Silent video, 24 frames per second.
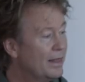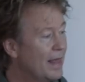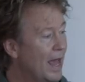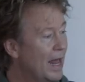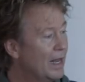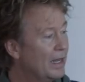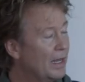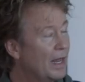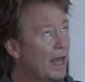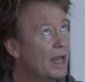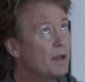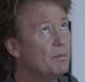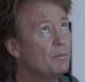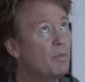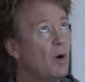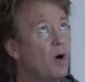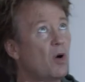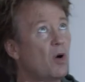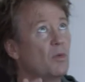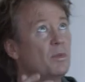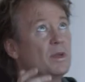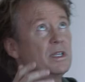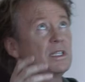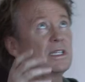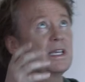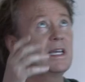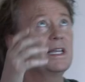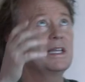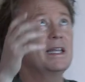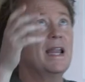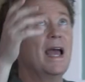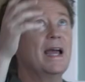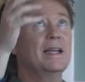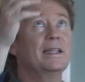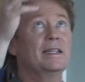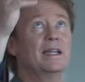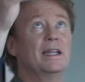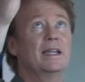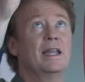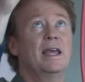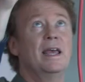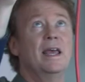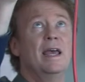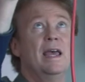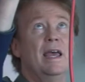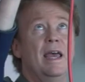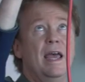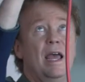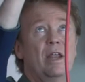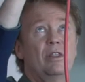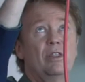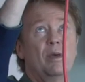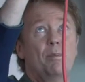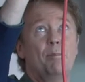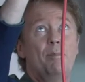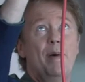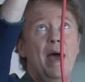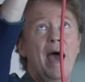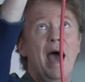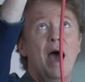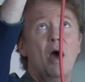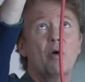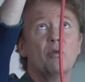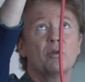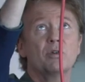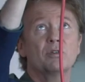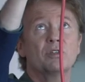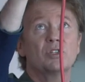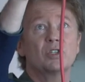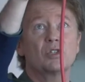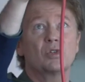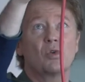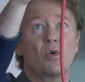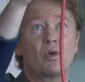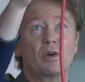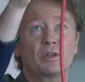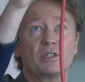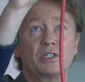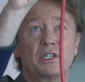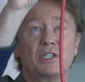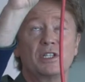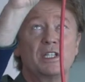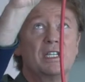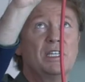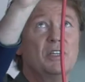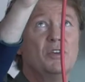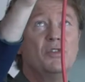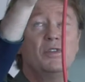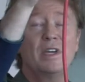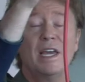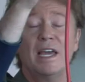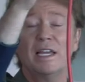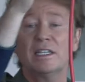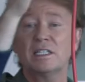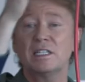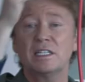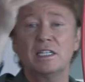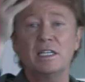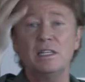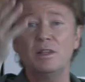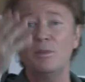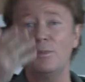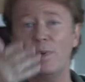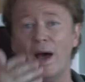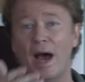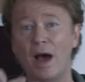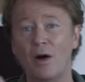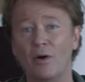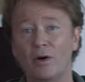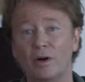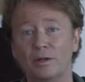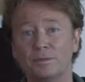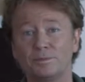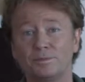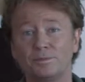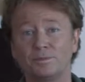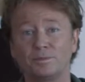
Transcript: that light bulb is connected and the power source, you see, you can't see the power.